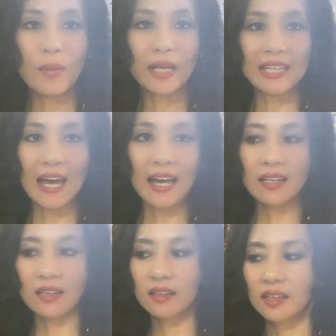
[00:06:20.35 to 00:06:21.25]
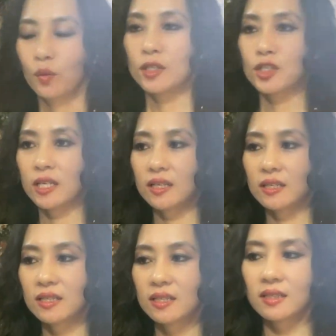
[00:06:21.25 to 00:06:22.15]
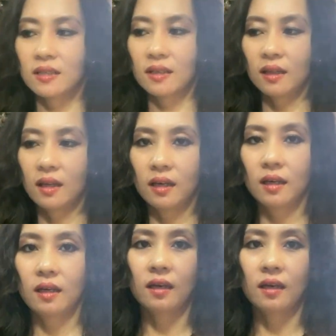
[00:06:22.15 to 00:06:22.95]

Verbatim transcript: Medellín, which is the